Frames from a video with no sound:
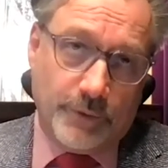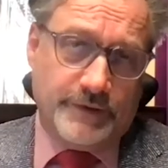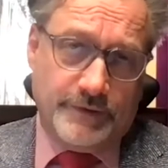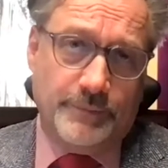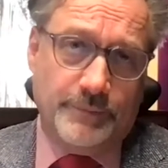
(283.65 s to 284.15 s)

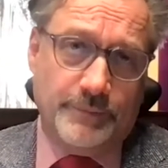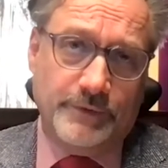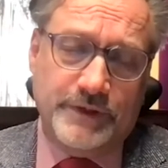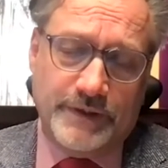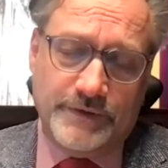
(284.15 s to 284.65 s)
quite a
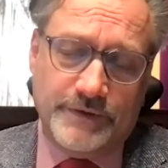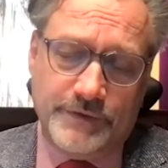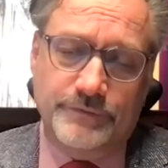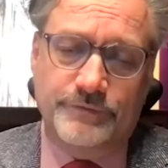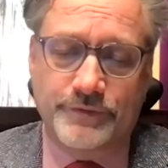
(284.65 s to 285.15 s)
number of
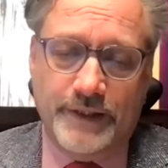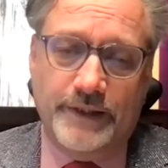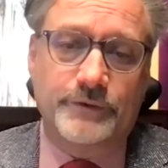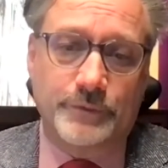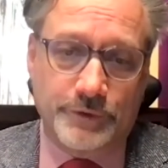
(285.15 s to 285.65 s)
cases of
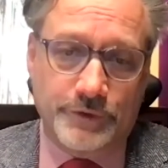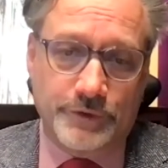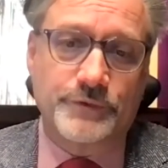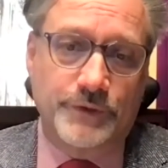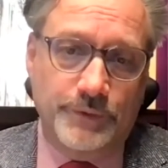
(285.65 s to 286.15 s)

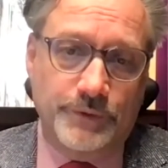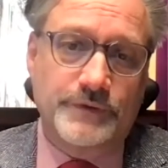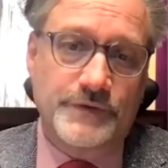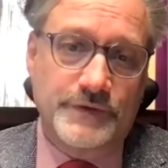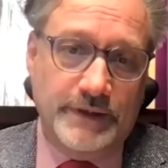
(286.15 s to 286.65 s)

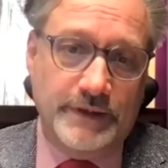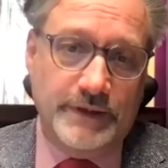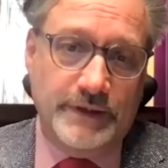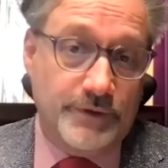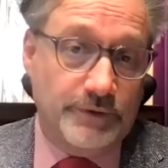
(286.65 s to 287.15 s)
achromatopsia you can
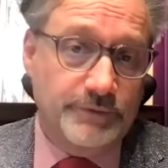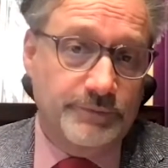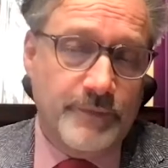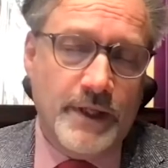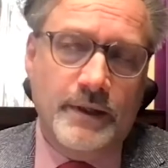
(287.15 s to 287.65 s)
see
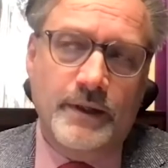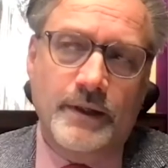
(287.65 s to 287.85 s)
later on.